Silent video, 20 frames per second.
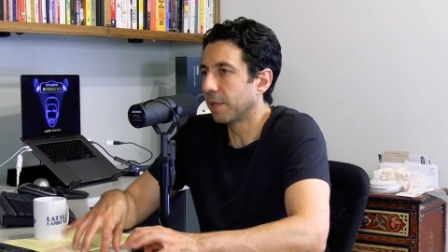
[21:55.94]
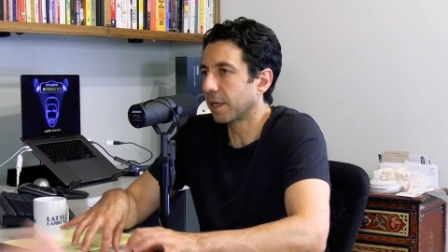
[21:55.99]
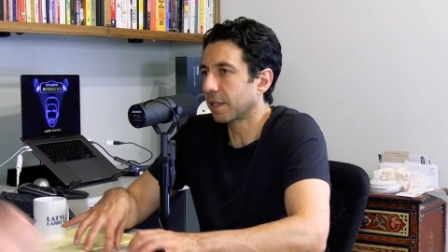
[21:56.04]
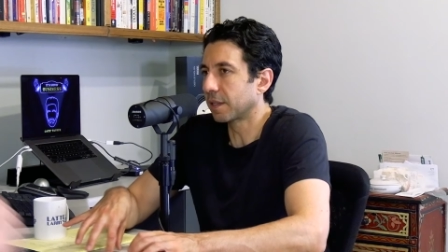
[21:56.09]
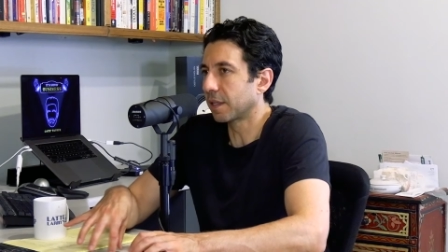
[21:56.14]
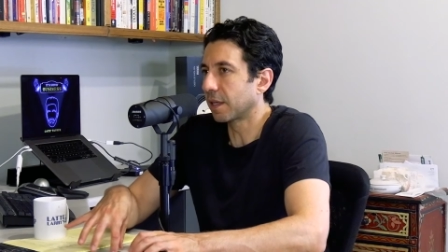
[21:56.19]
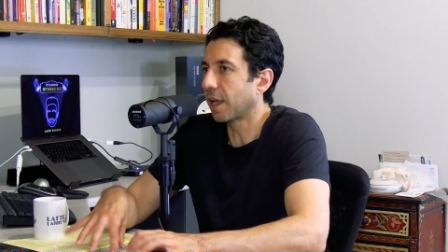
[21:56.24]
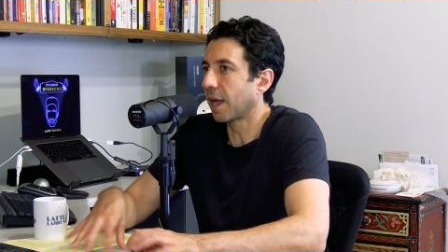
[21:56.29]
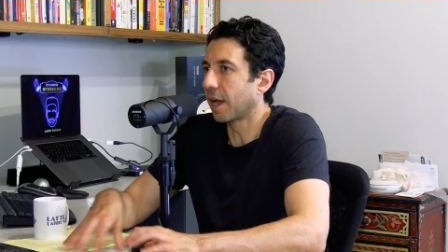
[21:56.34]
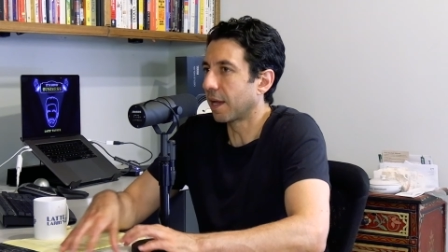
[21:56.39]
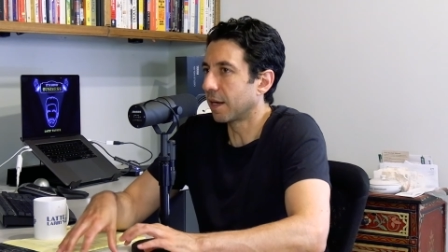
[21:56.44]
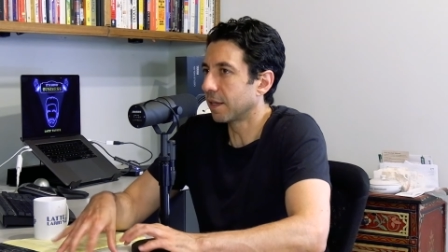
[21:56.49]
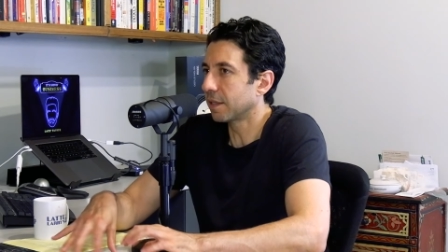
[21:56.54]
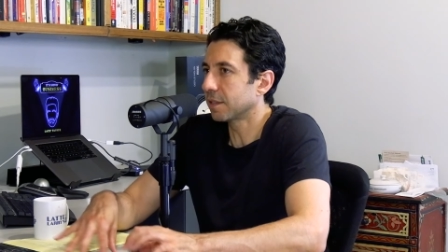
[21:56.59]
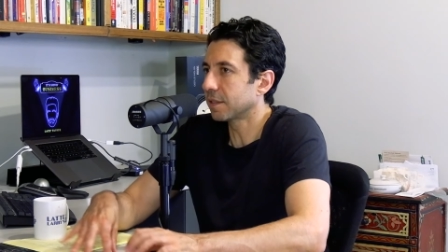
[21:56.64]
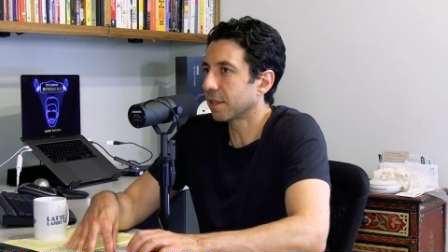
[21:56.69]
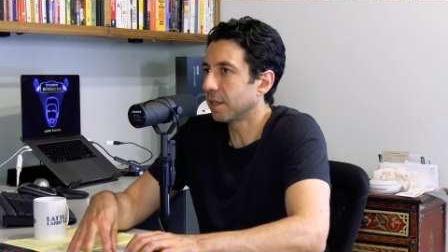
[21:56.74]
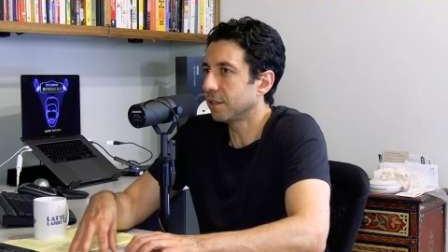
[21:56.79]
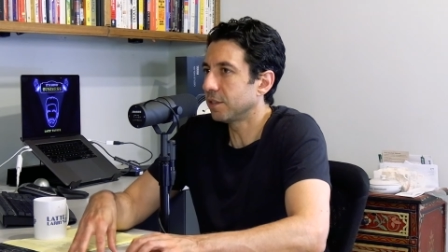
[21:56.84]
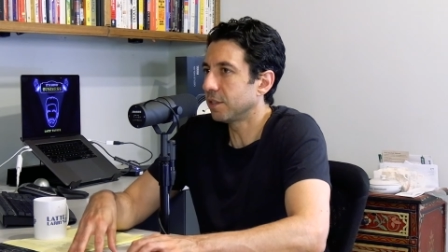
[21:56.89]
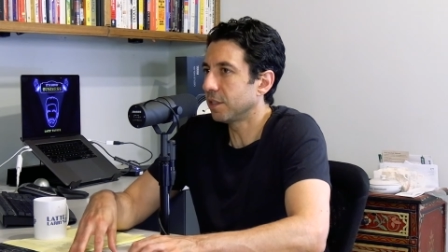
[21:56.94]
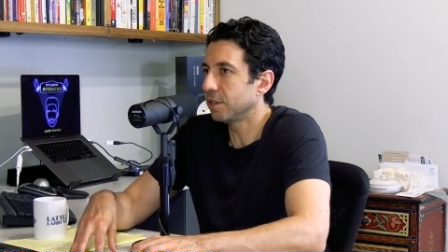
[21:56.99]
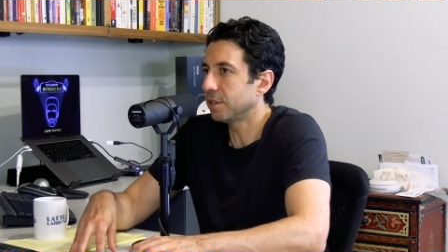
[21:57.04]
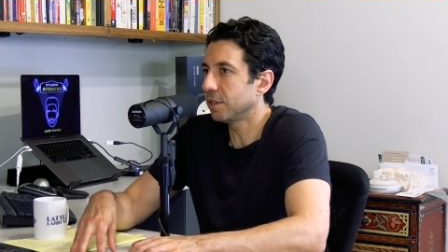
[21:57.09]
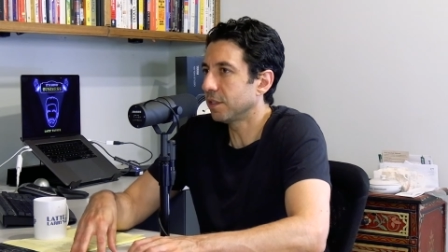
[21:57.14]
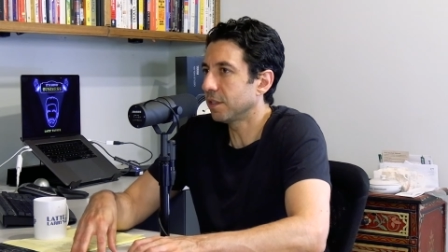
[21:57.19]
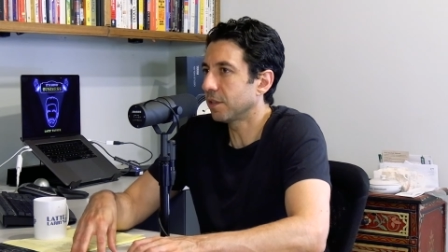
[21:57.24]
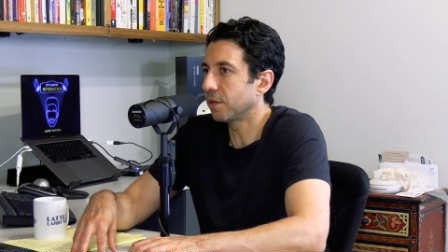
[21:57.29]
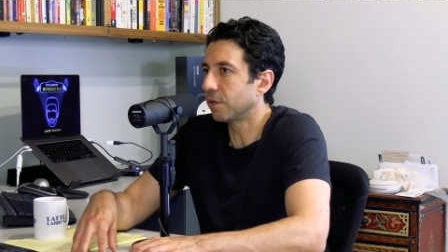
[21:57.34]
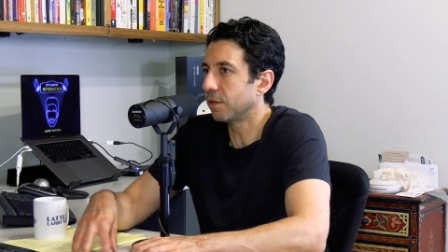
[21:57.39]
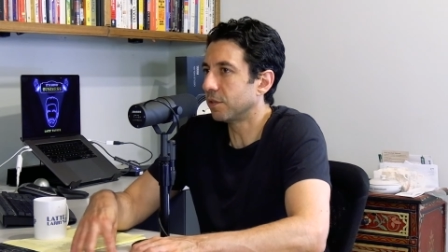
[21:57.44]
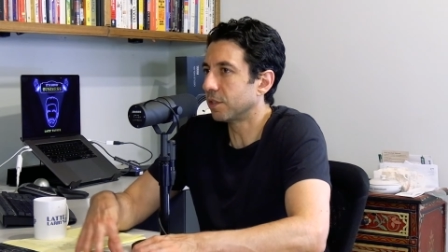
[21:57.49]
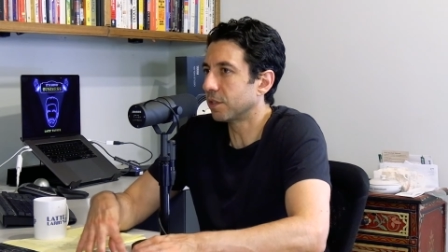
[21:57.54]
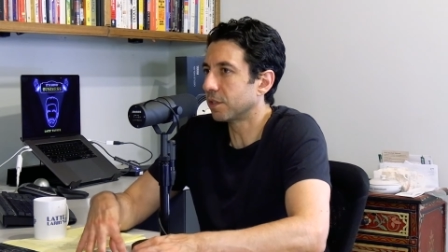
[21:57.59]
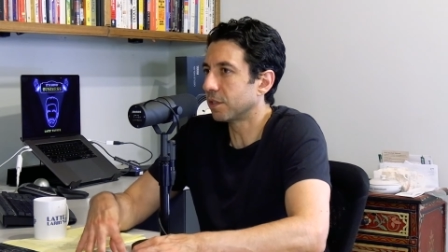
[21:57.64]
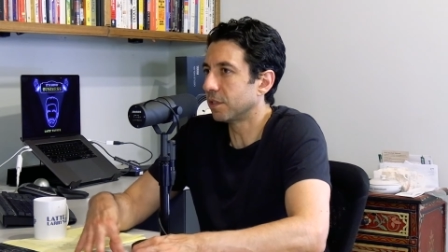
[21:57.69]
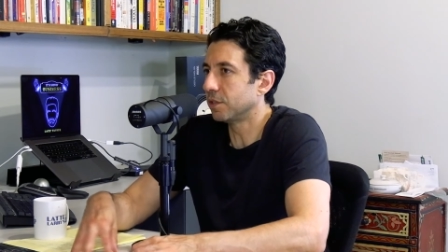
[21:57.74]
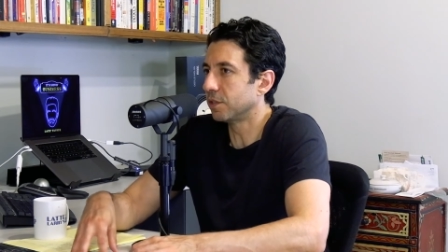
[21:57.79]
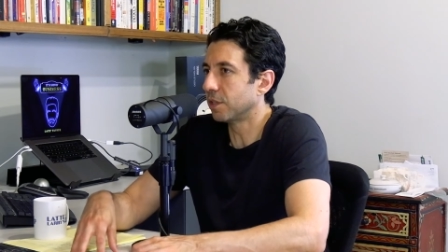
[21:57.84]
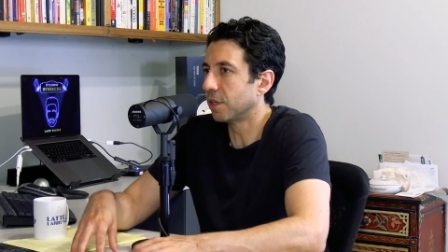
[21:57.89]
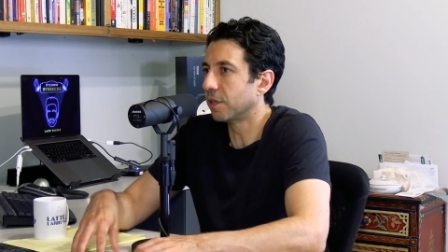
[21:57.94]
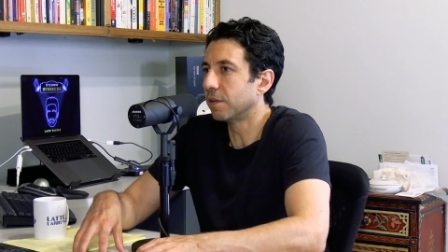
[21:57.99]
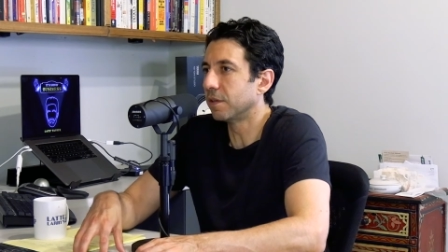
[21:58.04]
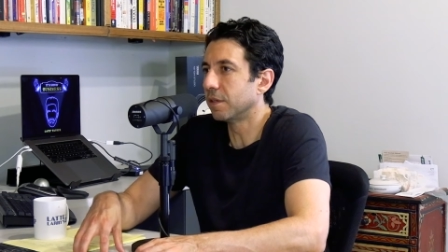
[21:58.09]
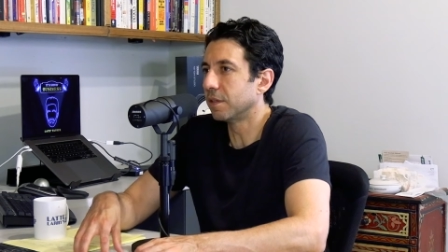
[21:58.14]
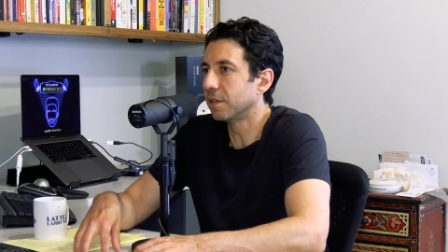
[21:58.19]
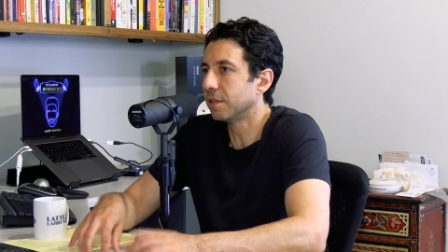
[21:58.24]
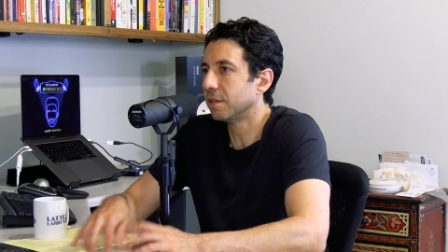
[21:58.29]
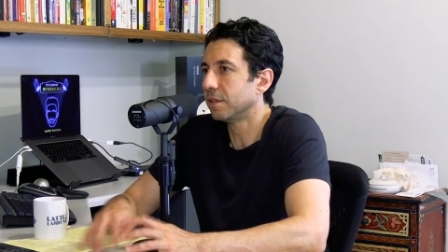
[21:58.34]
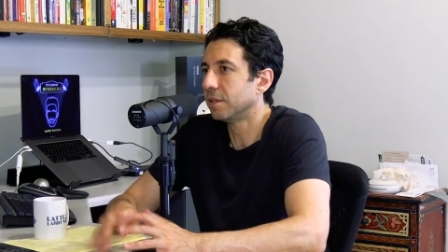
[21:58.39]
like the Canada side changing or just in general?